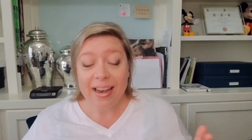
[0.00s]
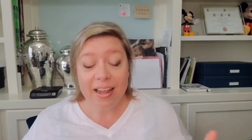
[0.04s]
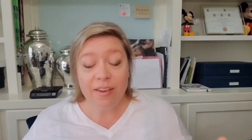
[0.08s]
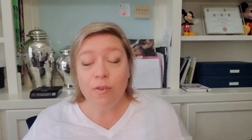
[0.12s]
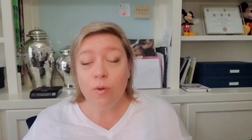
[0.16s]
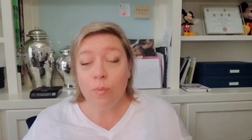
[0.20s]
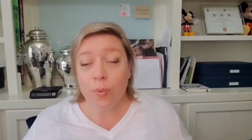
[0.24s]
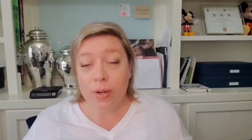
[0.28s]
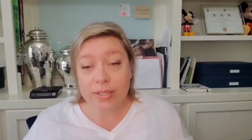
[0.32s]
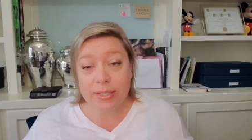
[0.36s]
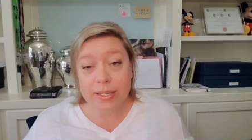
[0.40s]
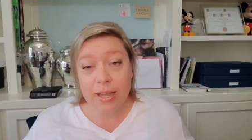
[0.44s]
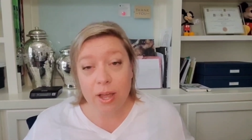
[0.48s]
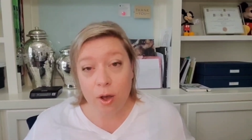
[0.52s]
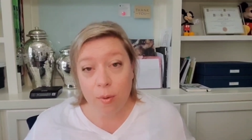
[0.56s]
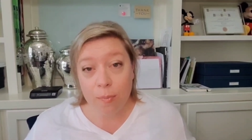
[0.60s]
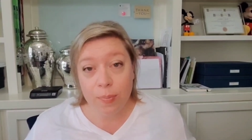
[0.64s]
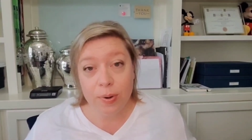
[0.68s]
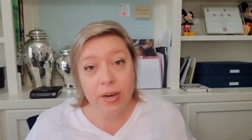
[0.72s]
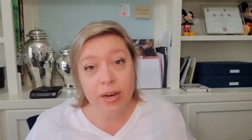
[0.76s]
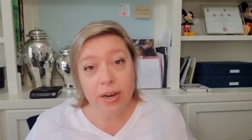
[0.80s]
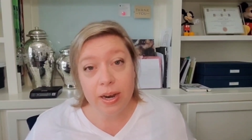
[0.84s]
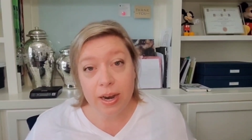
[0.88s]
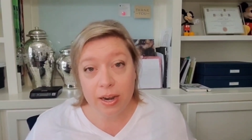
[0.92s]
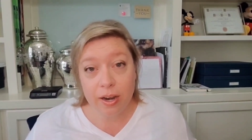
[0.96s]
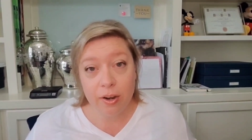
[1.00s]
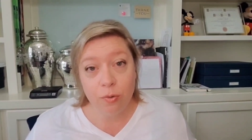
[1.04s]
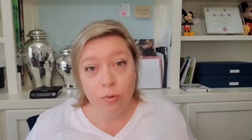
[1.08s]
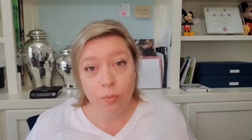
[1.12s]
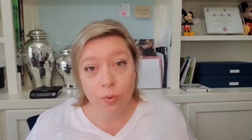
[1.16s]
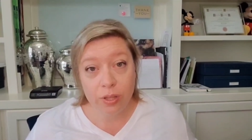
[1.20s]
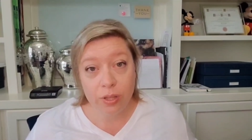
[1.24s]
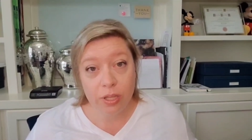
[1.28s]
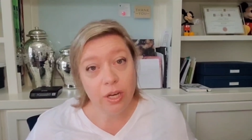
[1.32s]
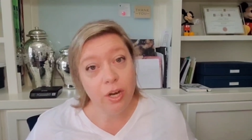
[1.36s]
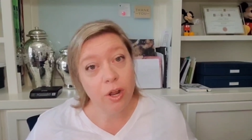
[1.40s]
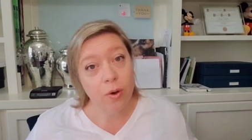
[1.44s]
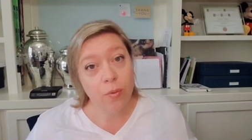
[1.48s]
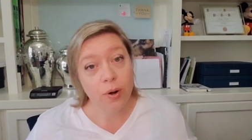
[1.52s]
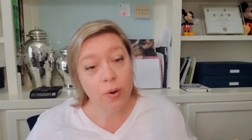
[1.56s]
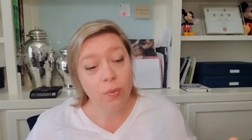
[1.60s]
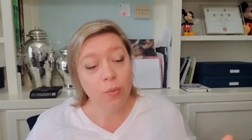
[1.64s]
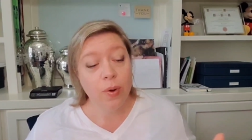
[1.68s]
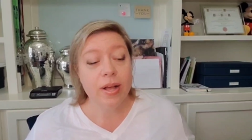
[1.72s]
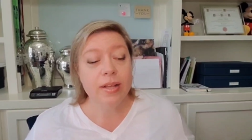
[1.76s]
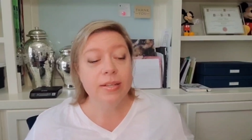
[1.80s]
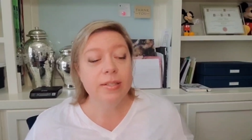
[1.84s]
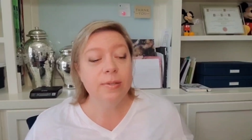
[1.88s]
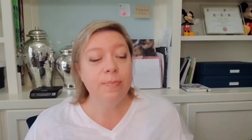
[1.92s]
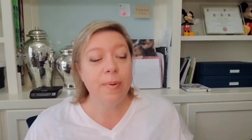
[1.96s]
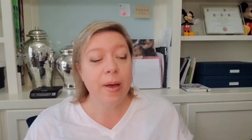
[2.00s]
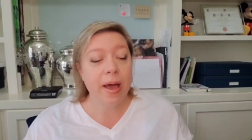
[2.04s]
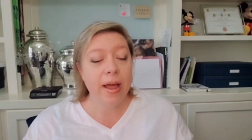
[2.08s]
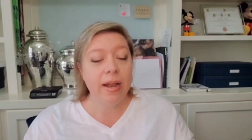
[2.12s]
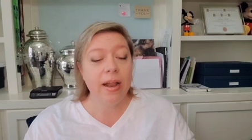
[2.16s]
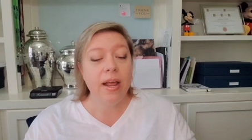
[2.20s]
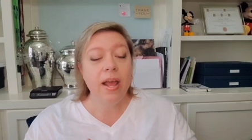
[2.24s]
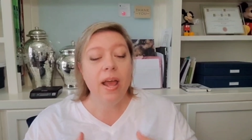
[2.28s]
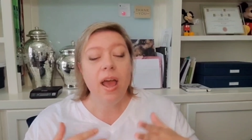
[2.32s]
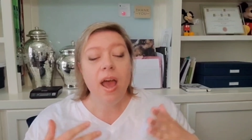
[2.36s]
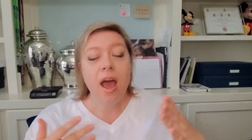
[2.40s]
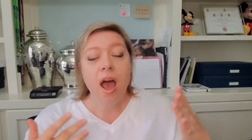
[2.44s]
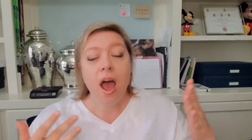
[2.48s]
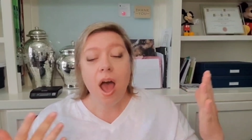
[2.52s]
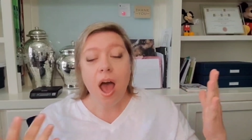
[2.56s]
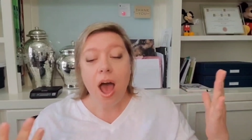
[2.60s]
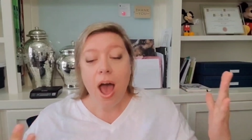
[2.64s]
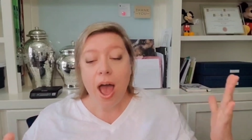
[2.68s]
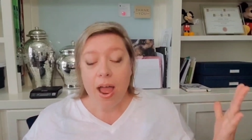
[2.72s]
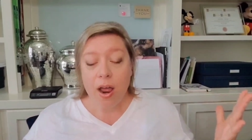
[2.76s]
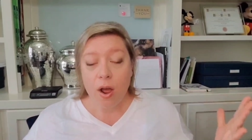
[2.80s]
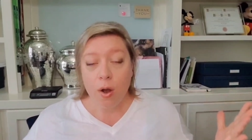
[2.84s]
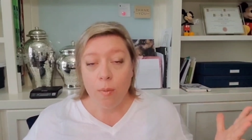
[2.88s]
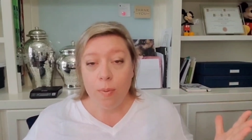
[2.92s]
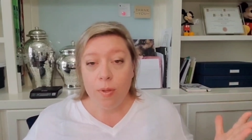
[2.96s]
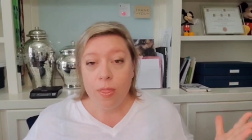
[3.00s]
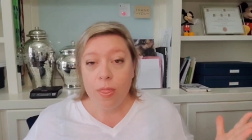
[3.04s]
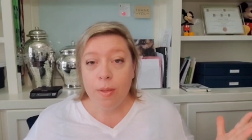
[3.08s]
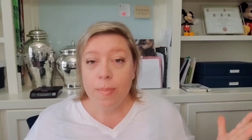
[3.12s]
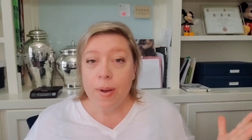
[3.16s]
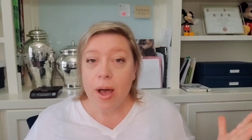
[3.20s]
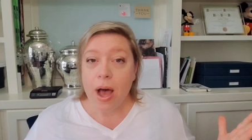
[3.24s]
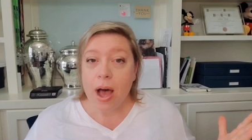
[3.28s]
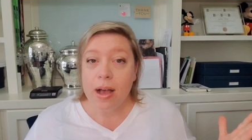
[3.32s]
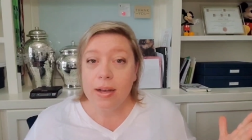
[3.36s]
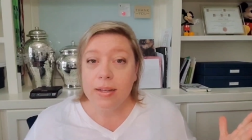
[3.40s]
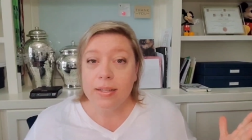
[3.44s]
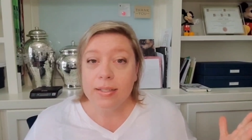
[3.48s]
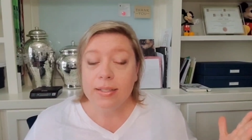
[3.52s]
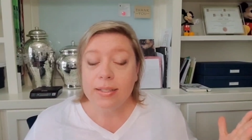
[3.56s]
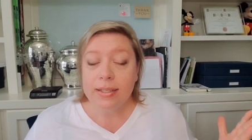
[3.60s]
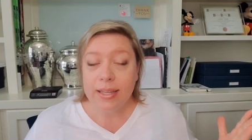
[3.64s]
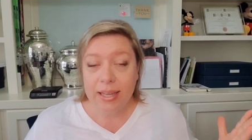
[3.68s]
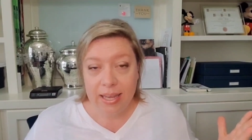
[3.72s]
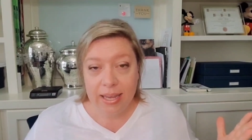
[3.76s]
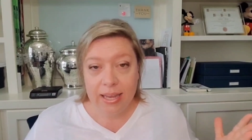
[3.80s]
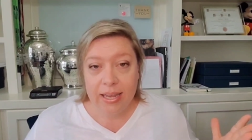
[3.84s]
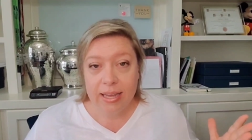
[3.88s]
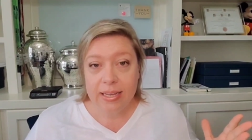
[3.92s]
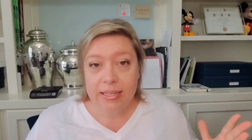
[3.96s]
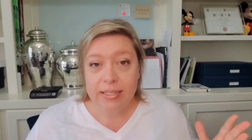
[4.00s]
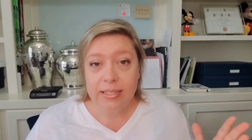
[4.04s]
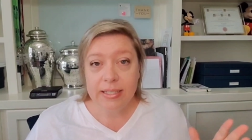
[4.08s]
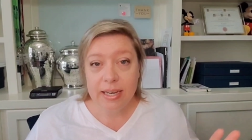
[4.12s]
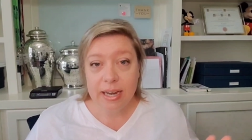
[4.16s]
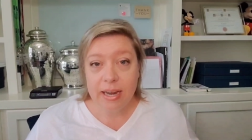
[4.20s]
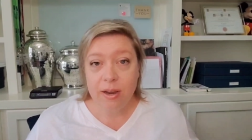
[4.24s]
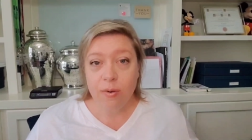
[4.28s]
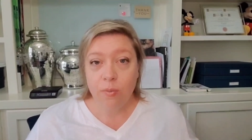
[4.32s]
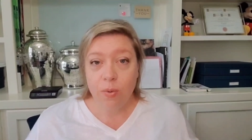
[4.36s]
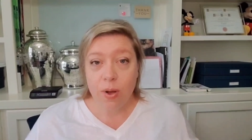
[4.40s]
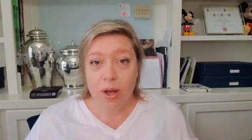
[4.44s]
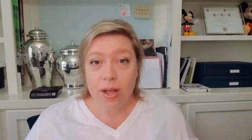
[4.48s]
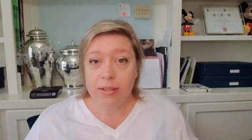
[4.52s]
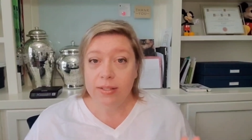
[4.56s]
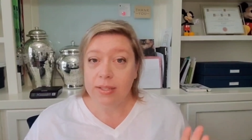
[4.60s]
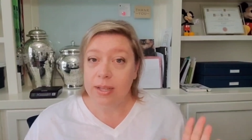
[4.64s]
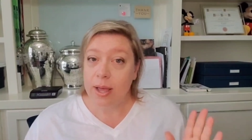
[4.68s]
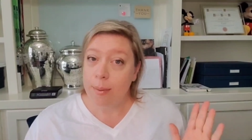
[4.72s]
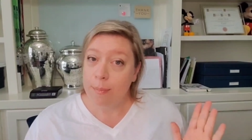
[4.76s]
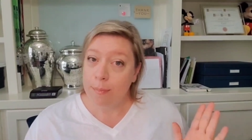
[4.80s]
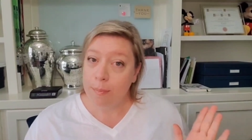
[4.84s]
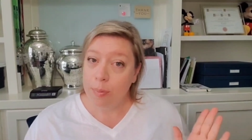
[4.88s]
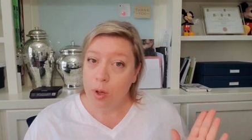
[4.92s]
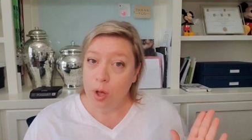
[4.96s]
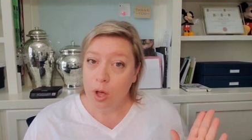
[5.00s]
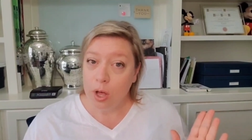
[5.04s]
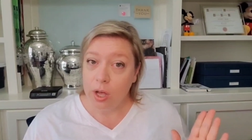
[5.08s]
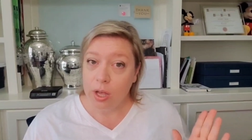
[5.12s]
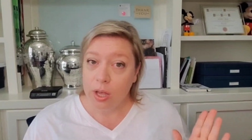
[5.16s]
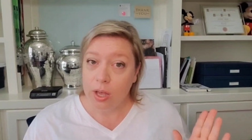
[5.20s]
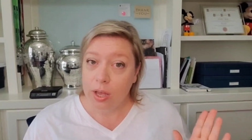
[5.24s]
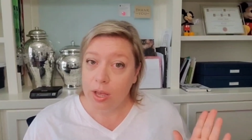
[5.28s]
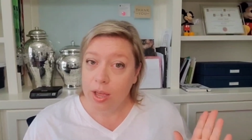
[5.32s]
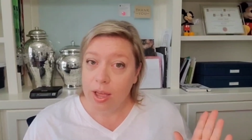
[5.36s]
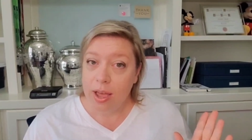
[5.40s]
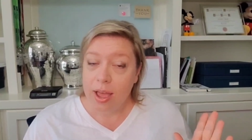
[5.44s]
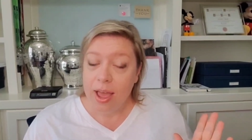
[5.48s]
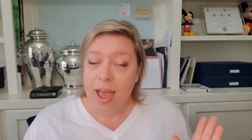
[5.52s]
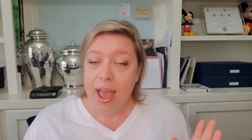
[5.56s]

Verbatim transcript: And even once I opened it, I didn't really know what it was. But I opened the box, and it was a book.